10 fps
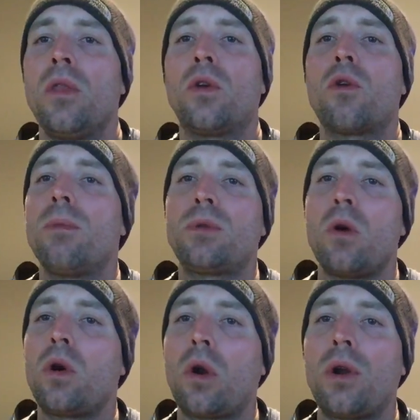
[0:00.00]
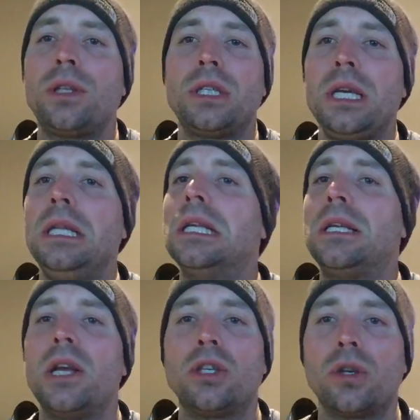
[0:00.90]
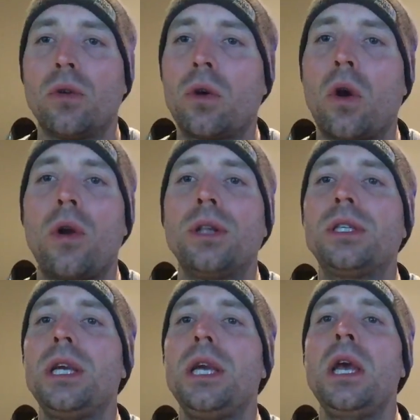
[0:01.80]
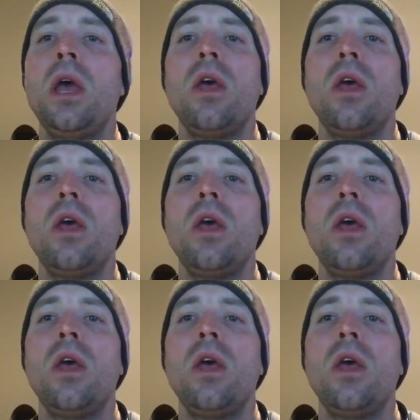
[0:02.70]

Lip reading: the cryptocurrency, the digital currency,